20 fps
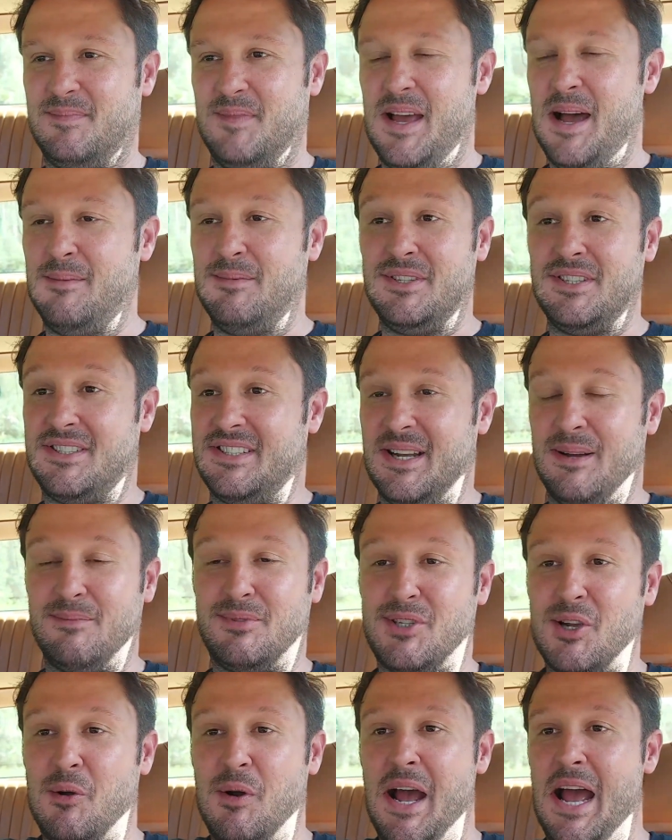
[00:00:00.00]

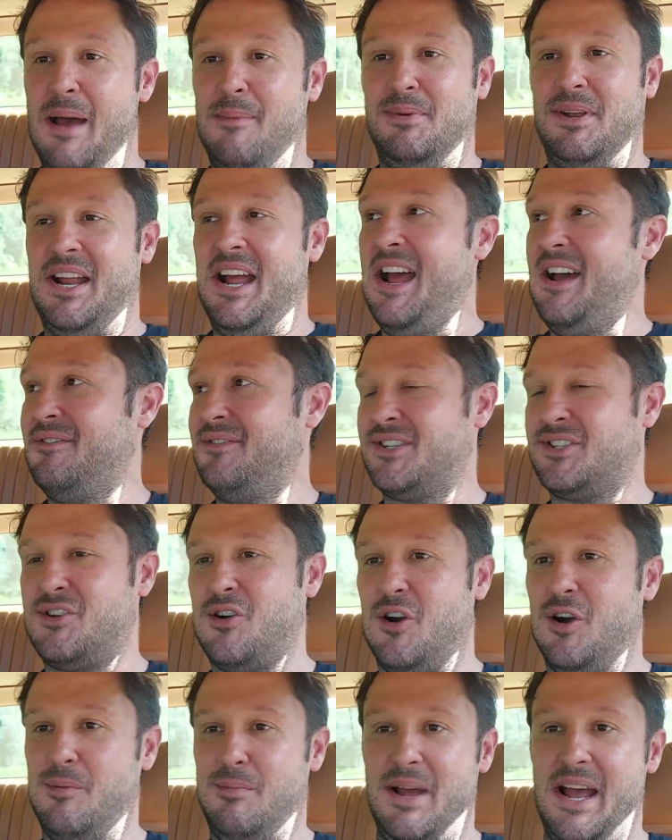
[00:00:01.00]
I'm so happy to have this
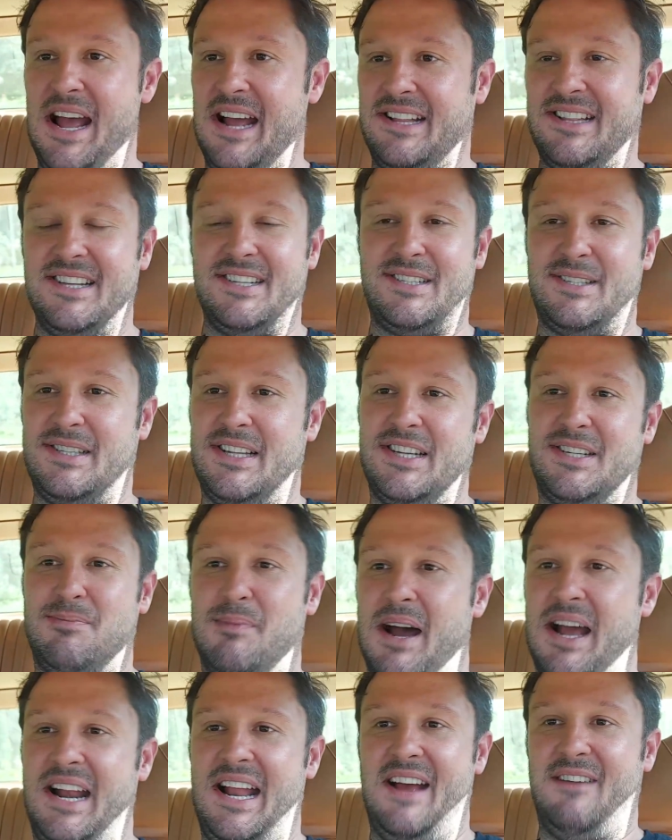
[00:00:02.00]
car back. This
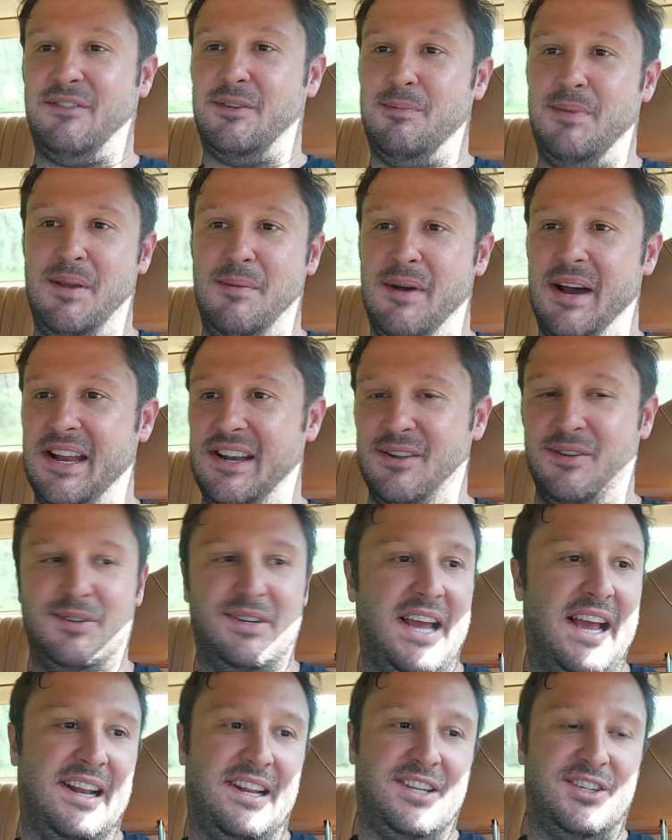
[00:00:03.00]
might have to be my new
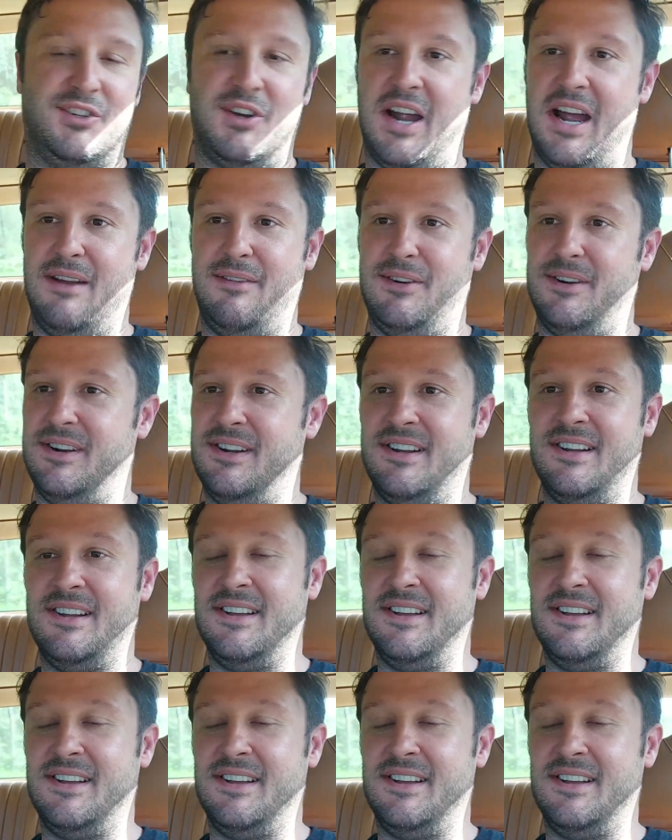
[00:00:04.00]
daily driver.